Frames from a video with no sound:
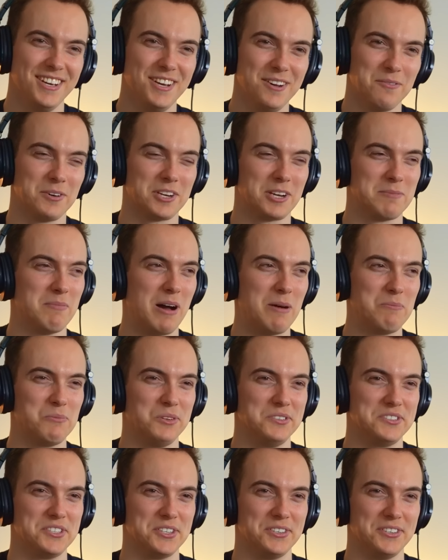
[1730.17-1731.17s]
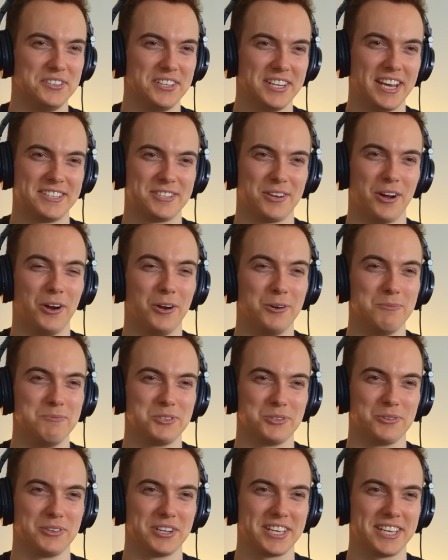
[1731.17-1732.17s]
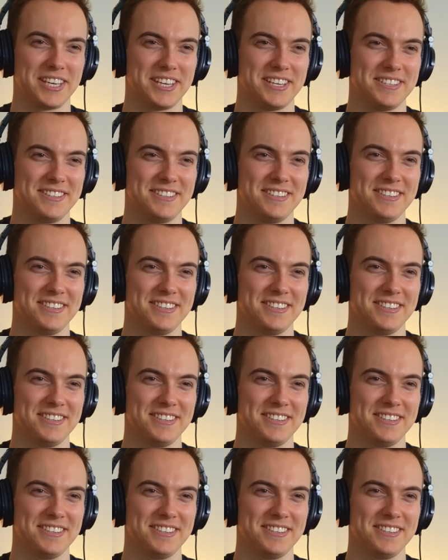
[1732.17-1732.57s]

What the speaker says: What a mum will do to get to home to her kid.